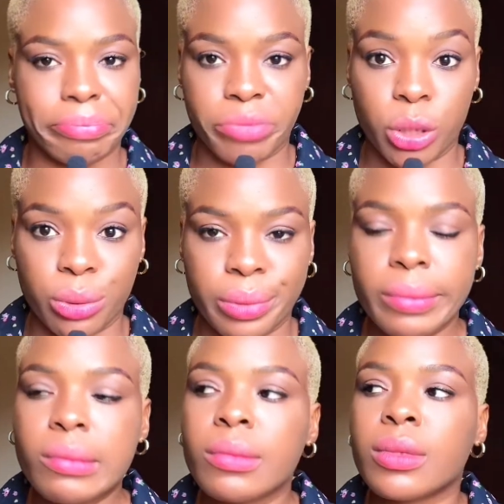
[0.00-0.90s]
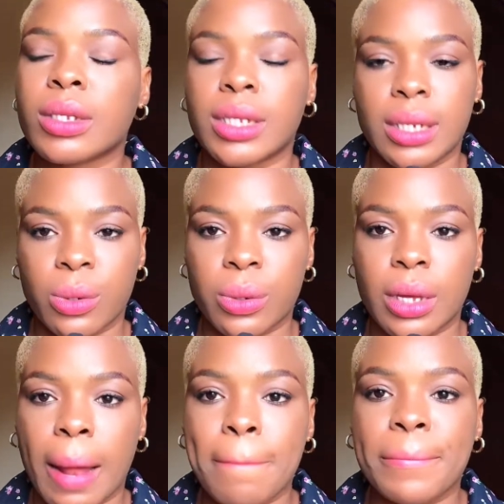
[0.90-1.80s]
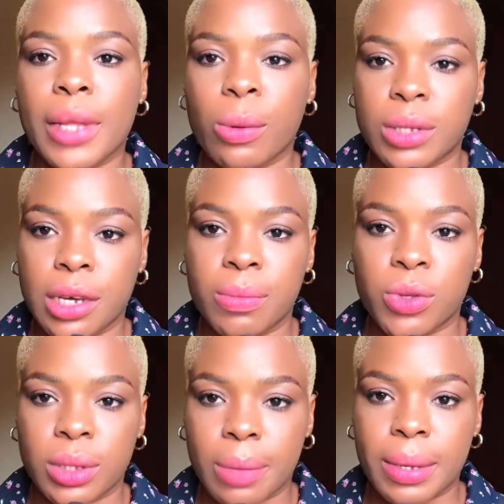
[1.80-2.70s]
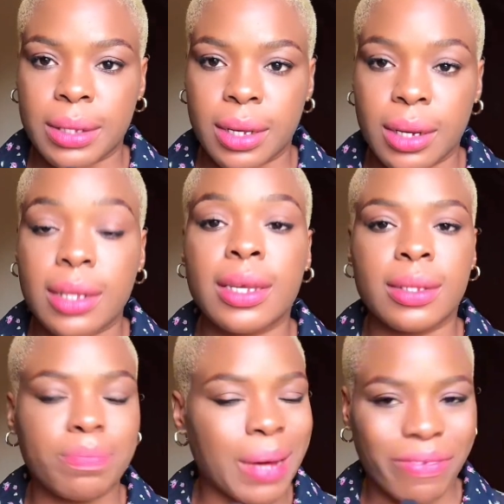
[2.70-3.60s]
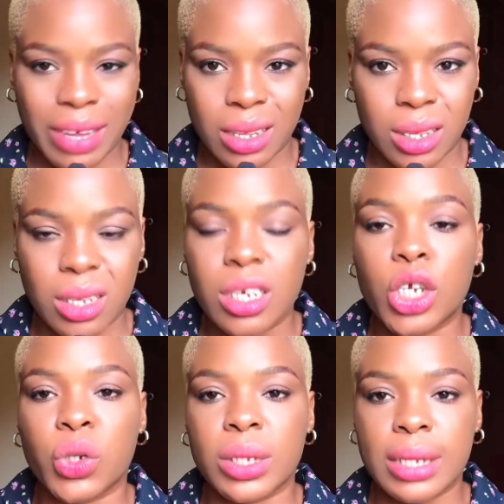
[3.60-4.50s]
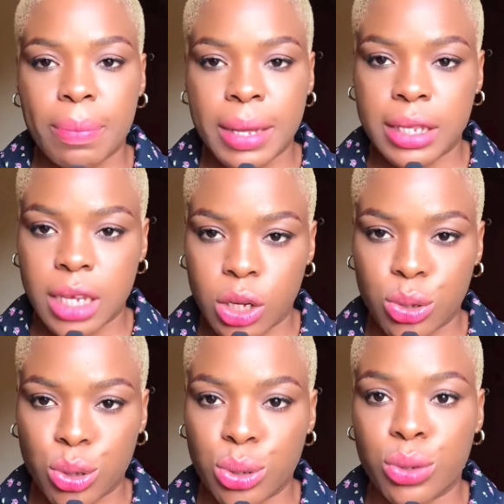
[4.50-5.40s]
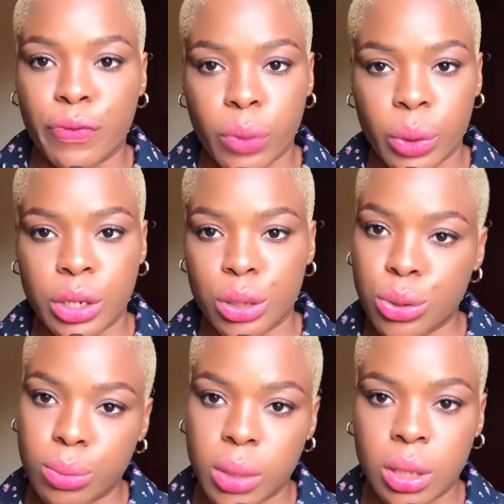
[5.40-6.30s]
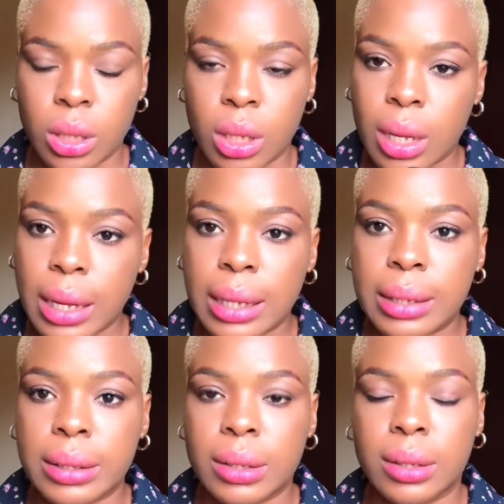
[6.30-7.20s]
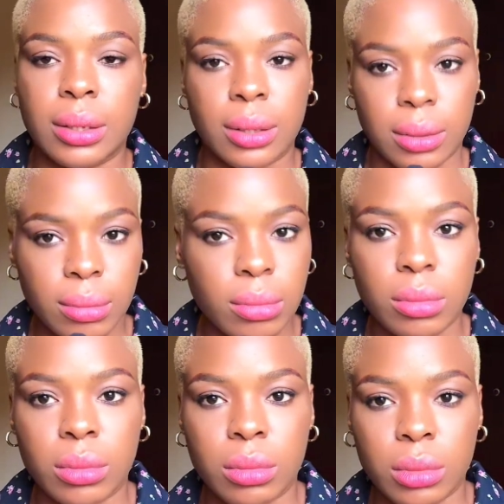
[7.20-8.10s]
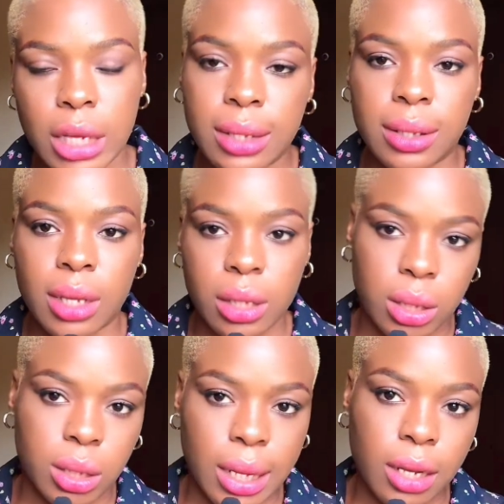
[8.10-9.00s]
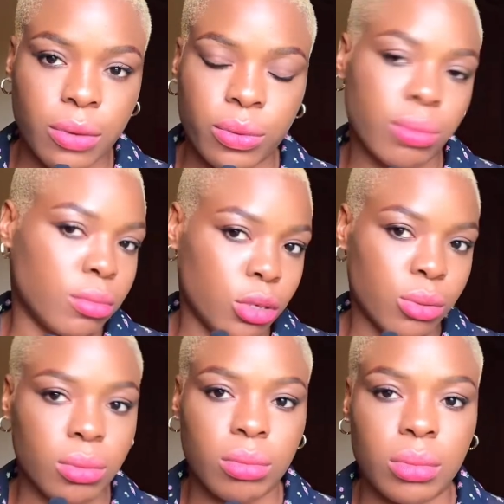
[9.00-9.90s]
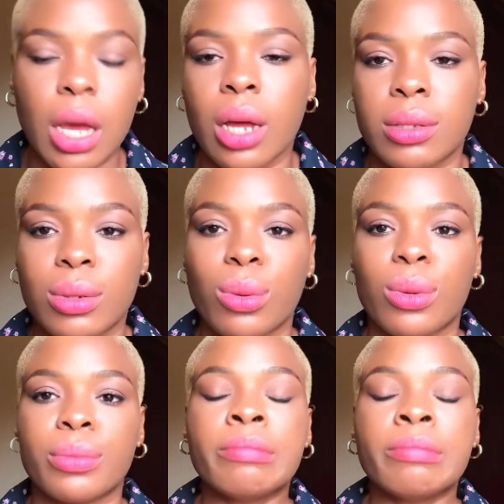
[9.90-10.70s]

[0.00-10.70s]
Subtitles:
He said, okay, I will tell him to snap and send. I said, perfect. You just snap and send it to you. You forward it to me and let's get started, Yeah, so